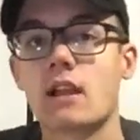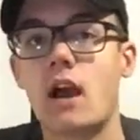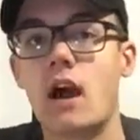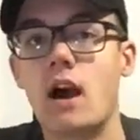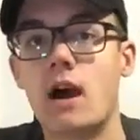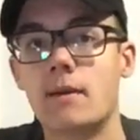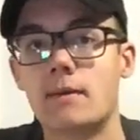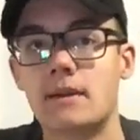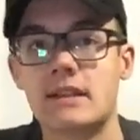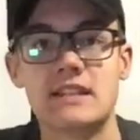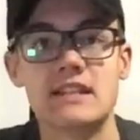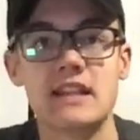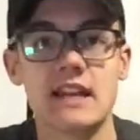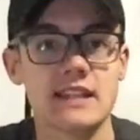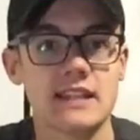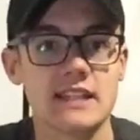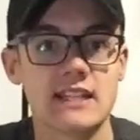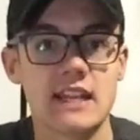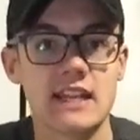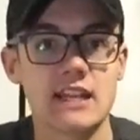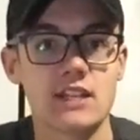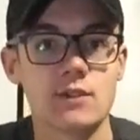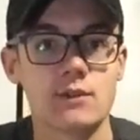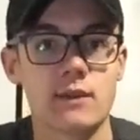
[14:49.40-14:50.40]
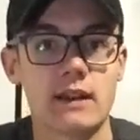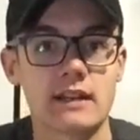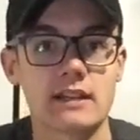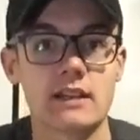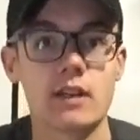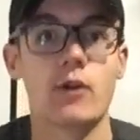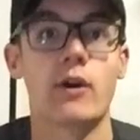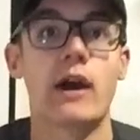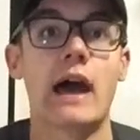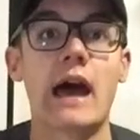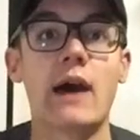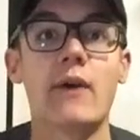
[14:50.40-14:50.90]
It's not the Tesseract,
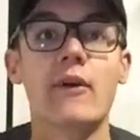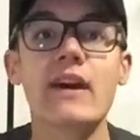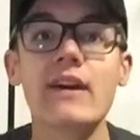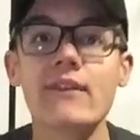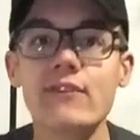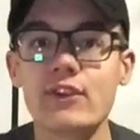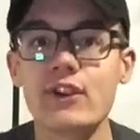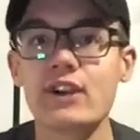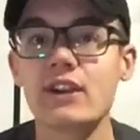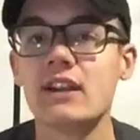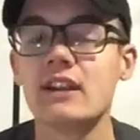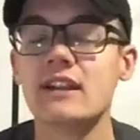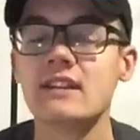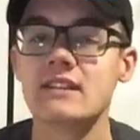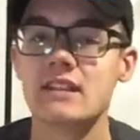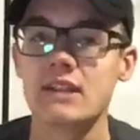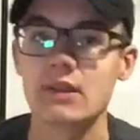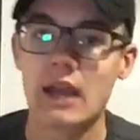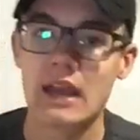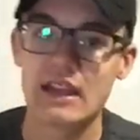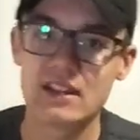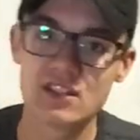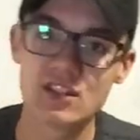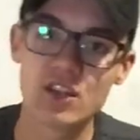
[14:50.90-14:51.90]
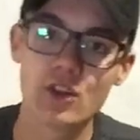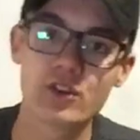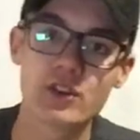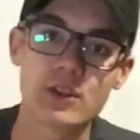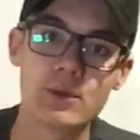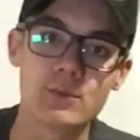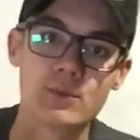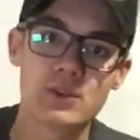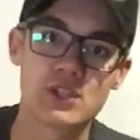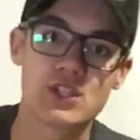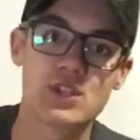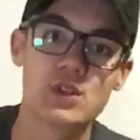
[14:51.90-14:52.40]
though. However, as
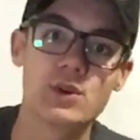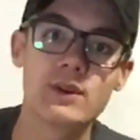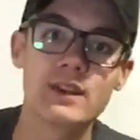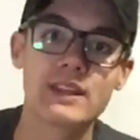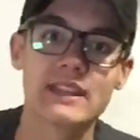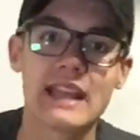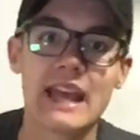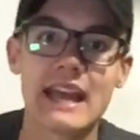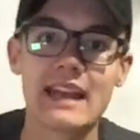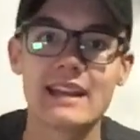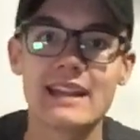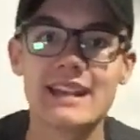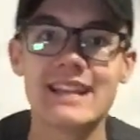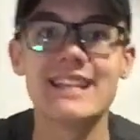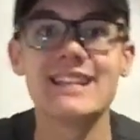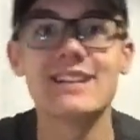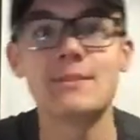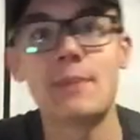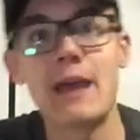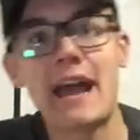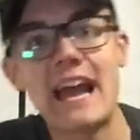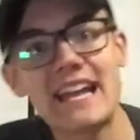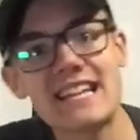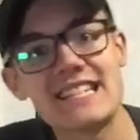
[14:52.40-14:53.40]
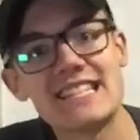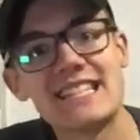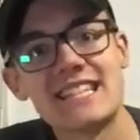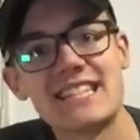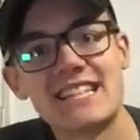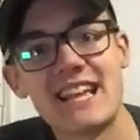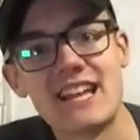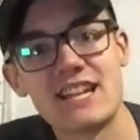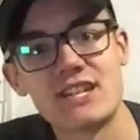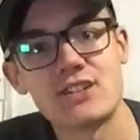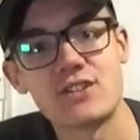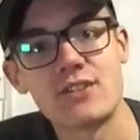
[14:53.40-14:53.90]
Loki was doing that, he passed the
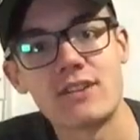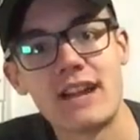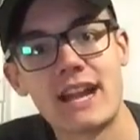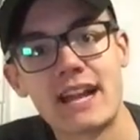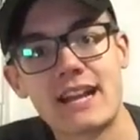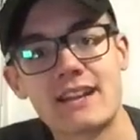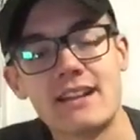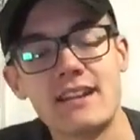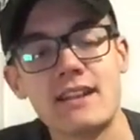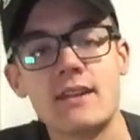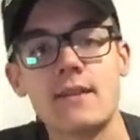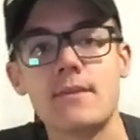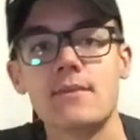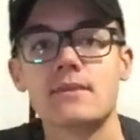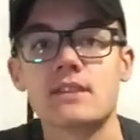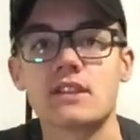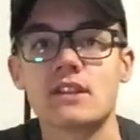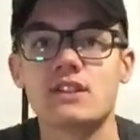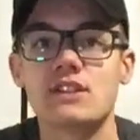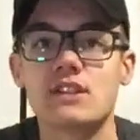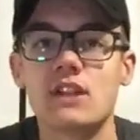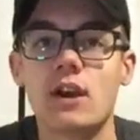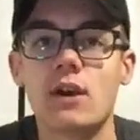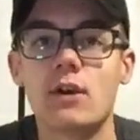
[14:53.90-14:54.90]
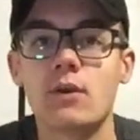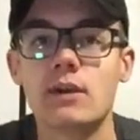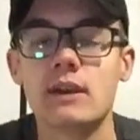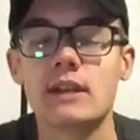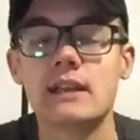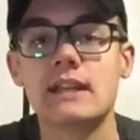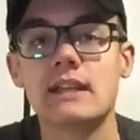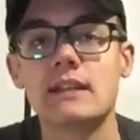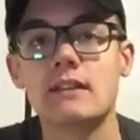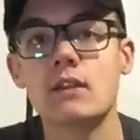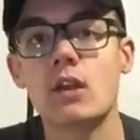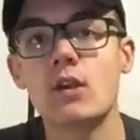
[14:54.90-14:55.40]
Tesseract. So
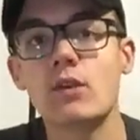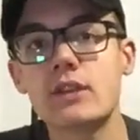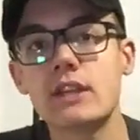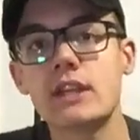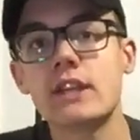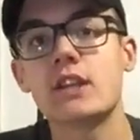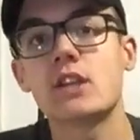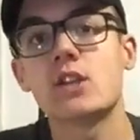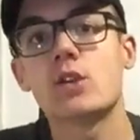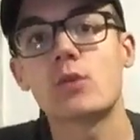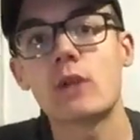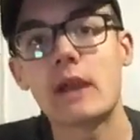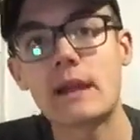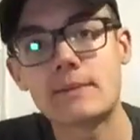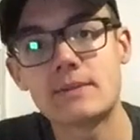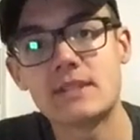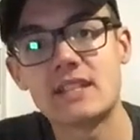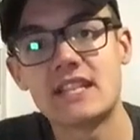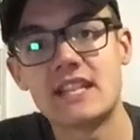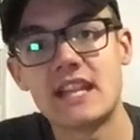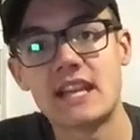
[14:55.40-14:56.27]
Loki grabs the